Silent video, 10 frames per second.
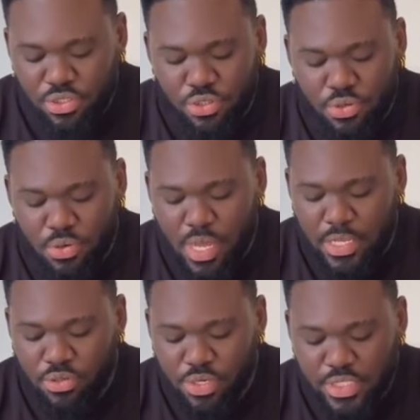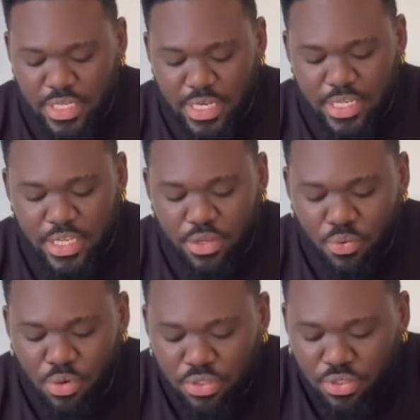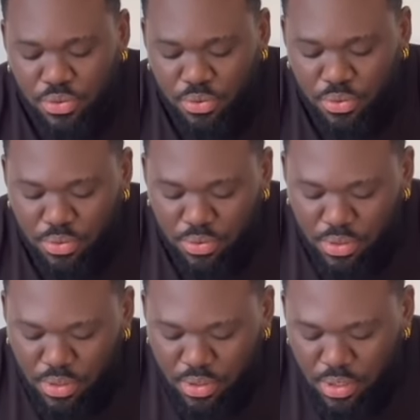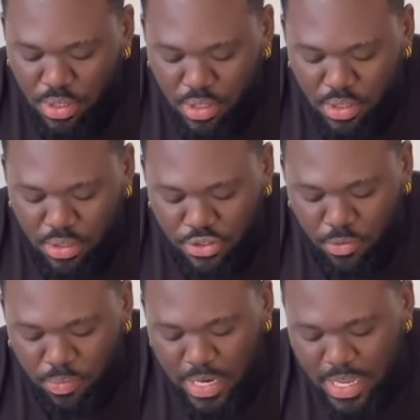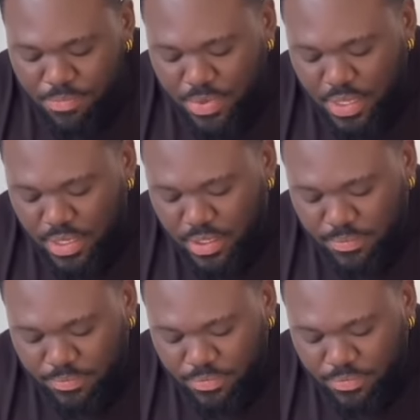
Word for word: So Anthony said he wants to supply me